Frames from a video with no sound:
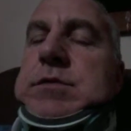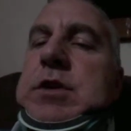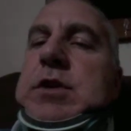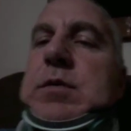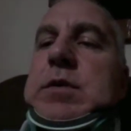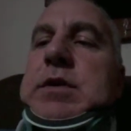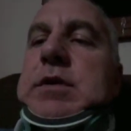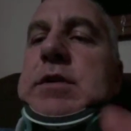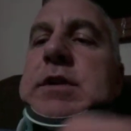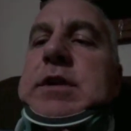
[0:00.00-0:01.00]
You don't want
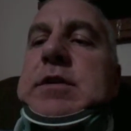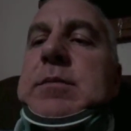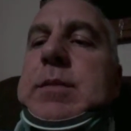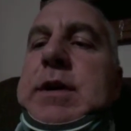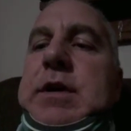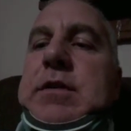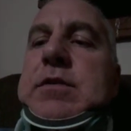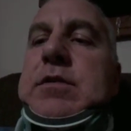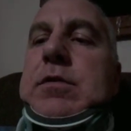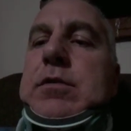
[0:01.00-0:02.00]
it leaning back
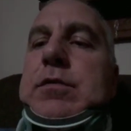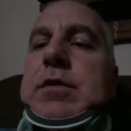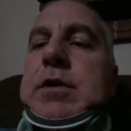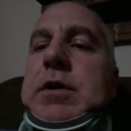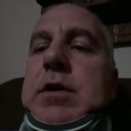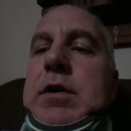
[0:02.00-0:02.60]
too far.